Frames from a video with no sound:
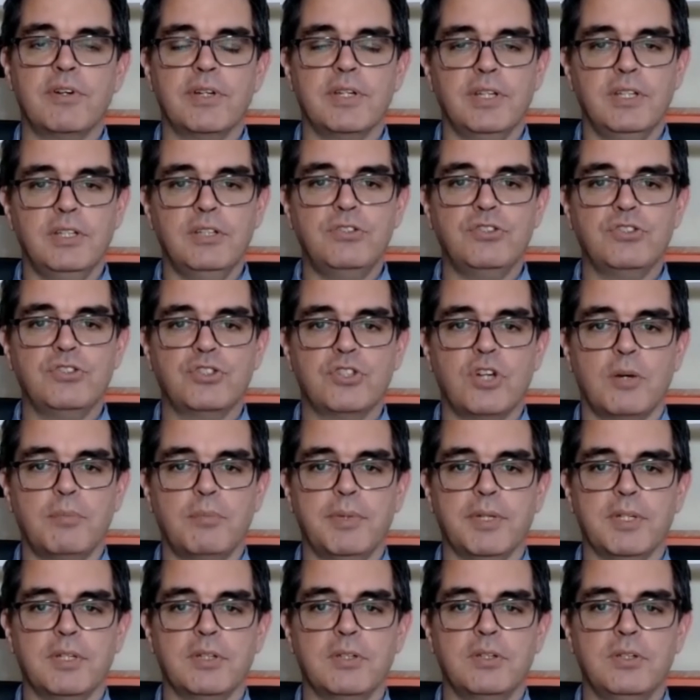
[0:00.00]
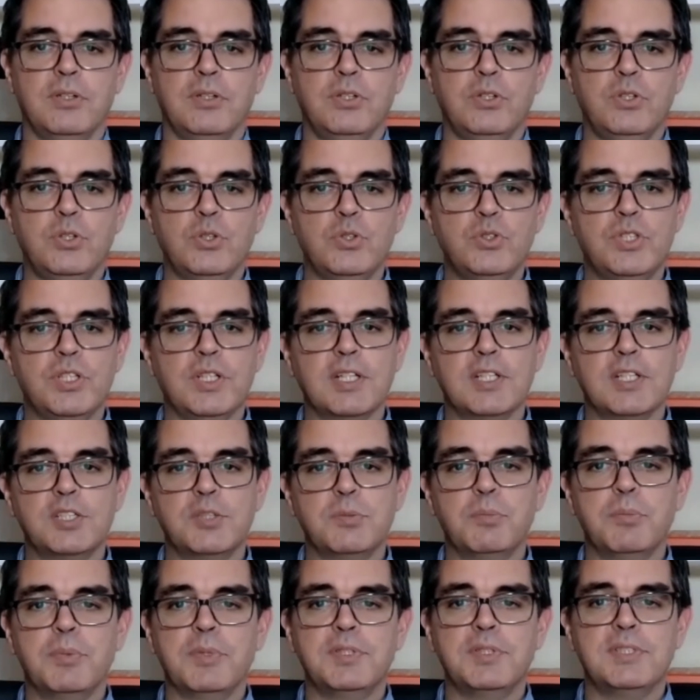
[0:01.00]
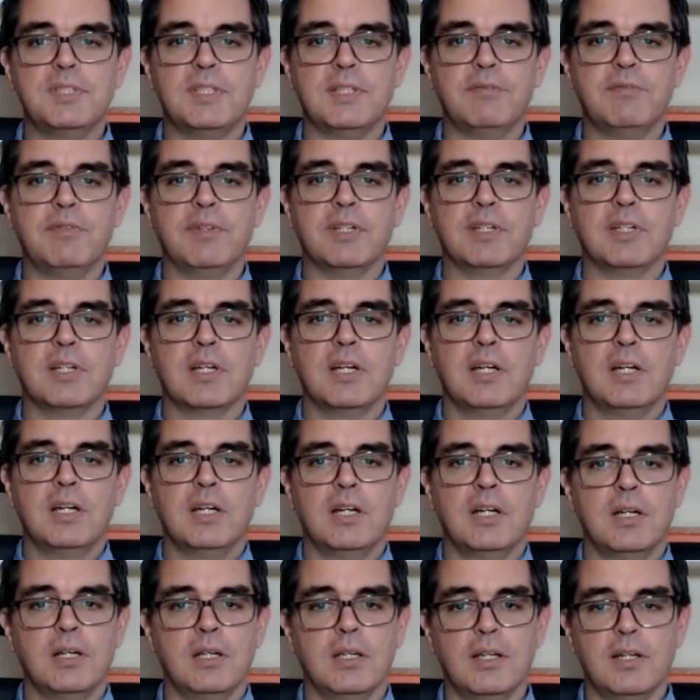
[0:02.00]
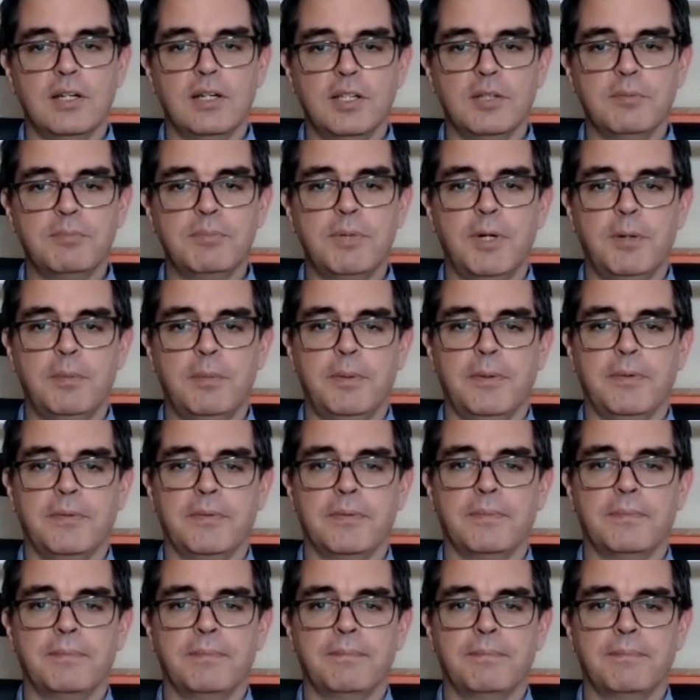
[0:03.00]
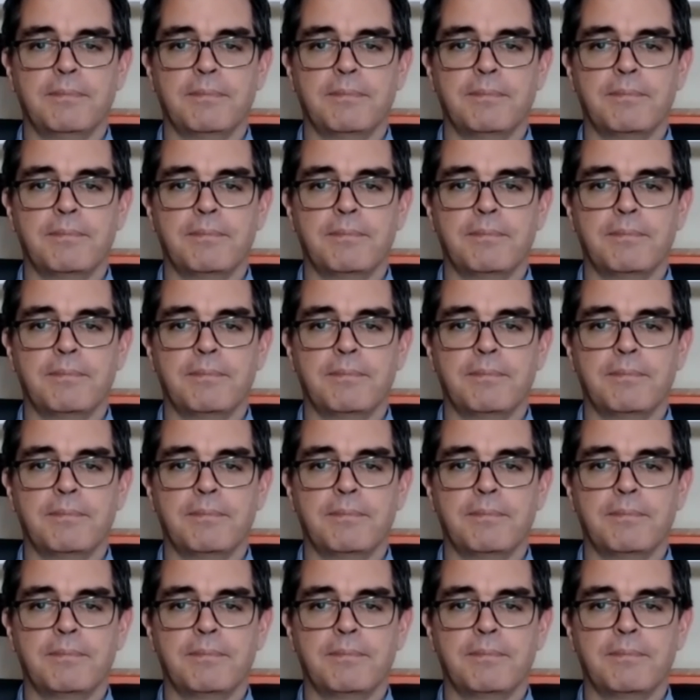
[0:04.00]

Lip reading: cover each topic using a specific learning purpose.